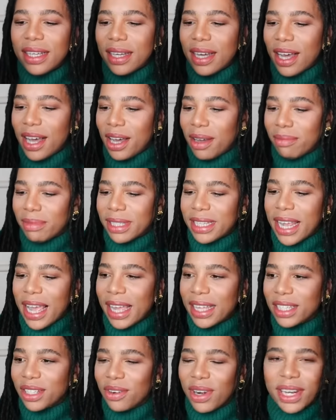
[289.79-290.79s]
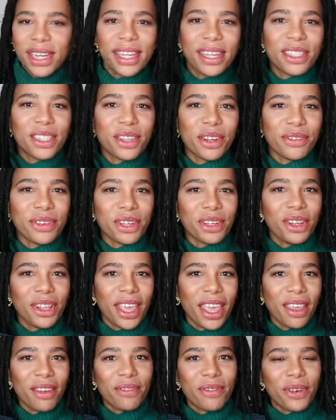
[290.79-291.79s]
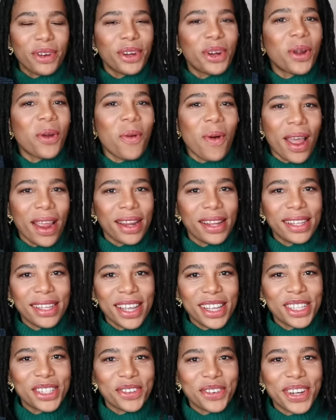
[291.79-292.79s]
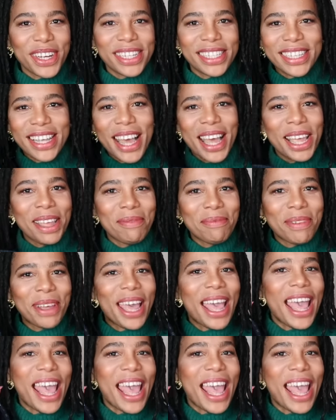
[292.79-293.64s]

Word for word: um, text right here. So if you're looking for your quiet luxury type